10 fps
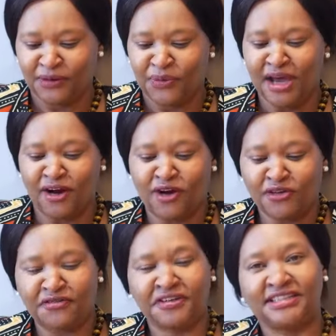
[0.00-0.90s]
We are
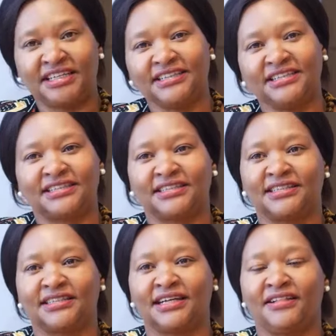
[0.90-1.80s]
confident
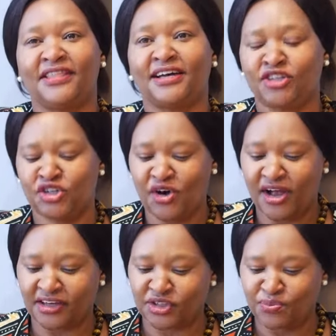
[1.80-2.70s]
that
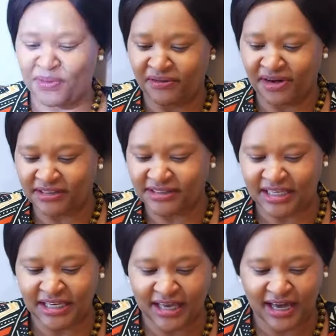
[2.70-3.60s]
your experience
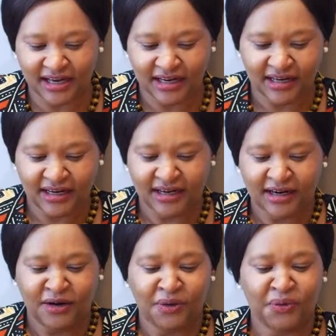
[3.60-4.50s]
here
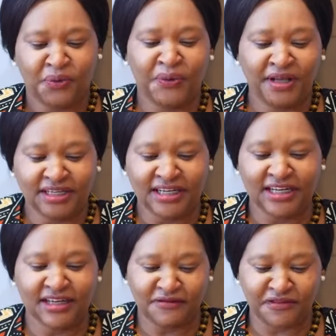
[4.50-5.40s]
will
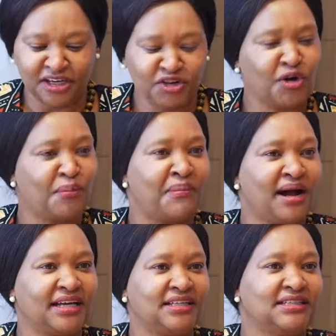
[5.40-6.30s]
leave in your
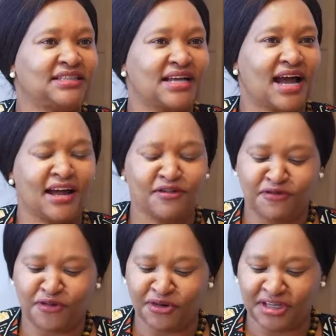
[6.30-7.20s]
mind
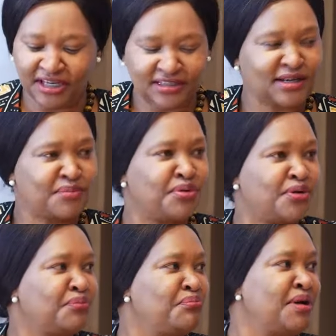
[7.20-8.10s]

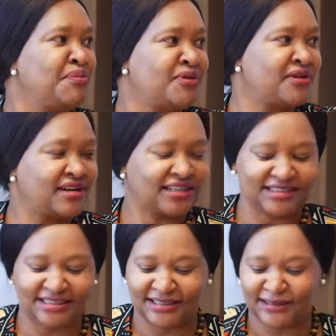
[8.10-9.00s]
unforgettable
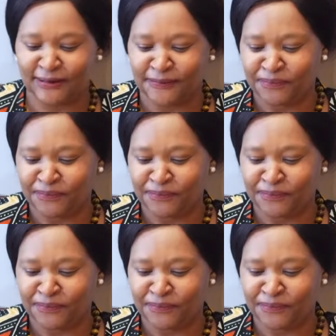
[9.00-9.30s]
memories. Mm.